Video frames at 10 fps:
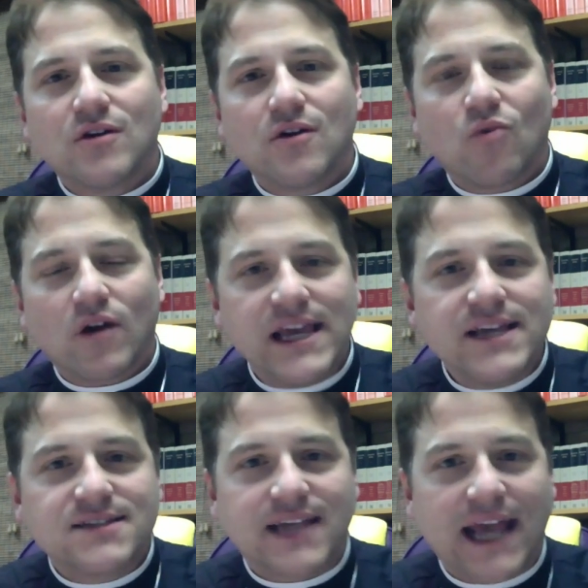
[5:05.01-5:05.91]
where he
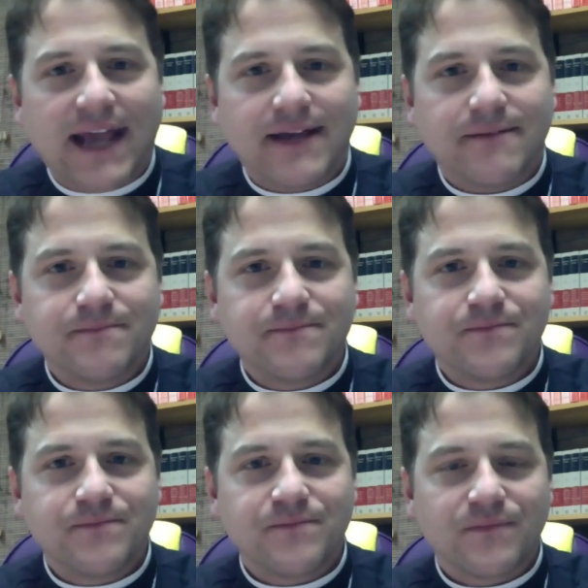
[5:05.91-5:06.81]
is king,
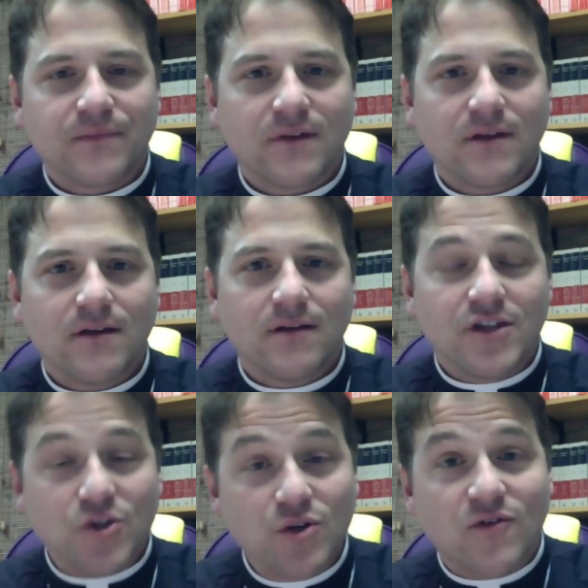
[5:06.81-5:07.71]
the
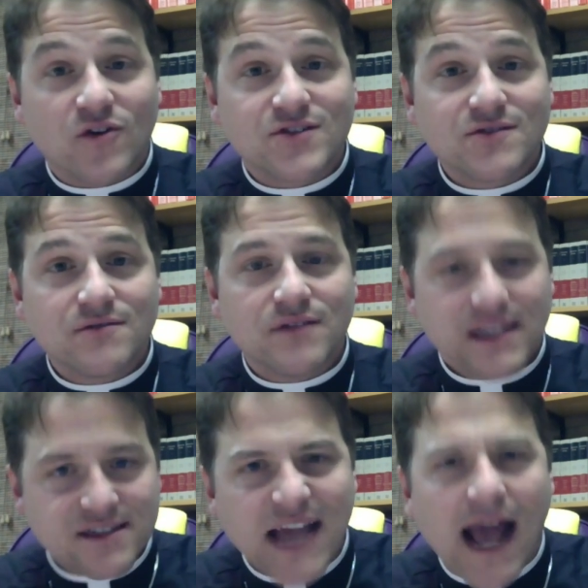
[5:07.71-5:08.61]
universe that
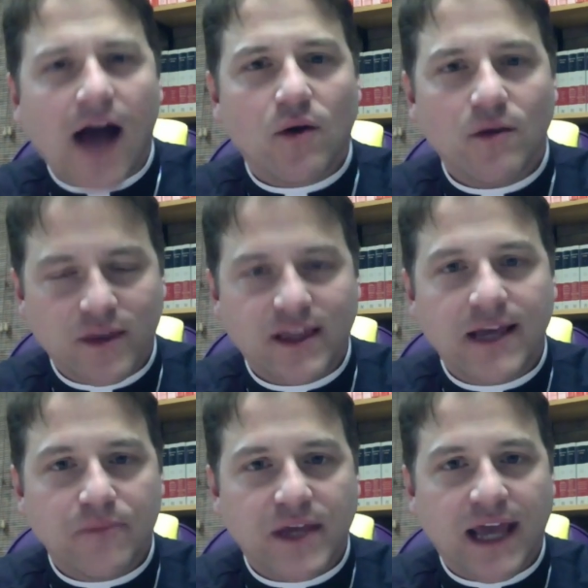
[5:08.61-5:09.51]
is now with
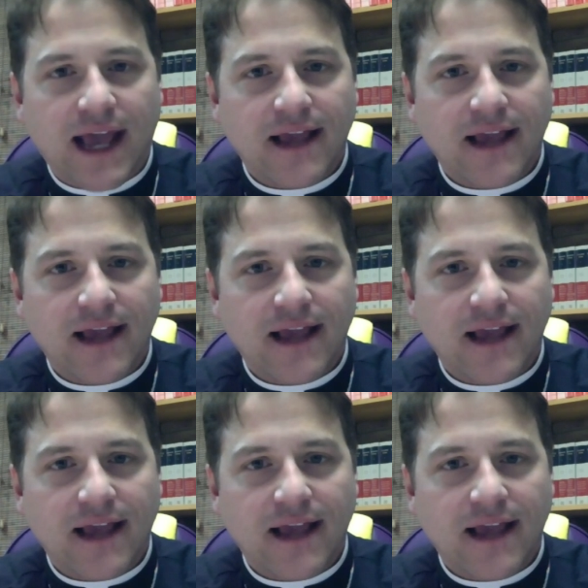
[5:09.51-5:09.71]
him king.